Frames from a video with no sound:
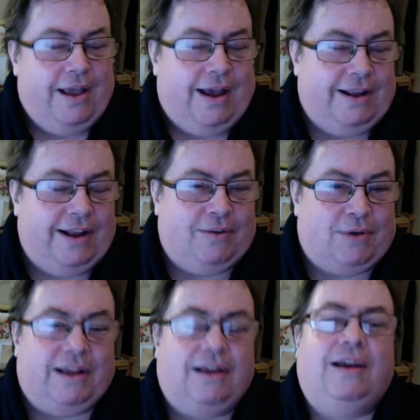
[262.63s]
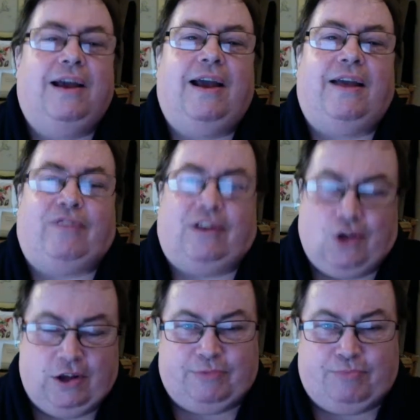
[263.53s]
At any rate, if you'd
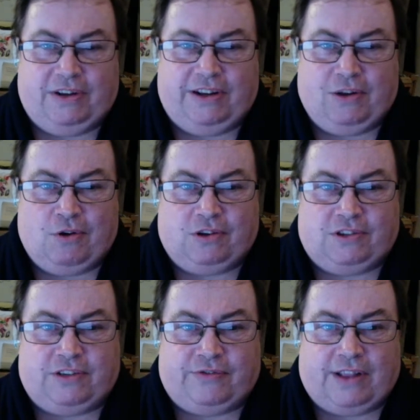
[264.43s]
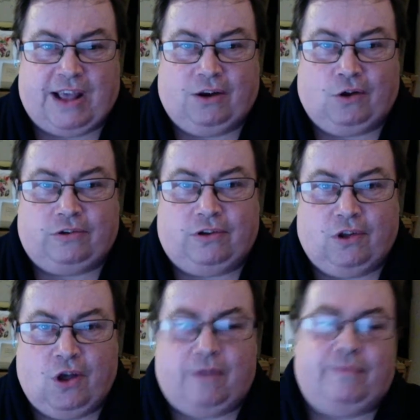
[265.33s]
like to put in your answers for that
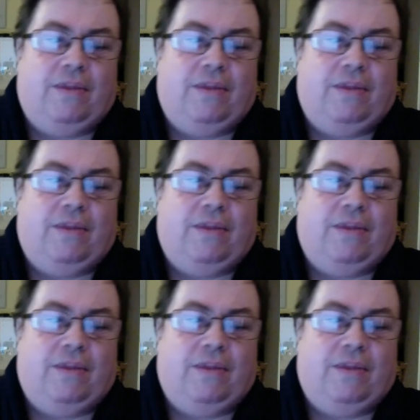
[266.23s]
lot,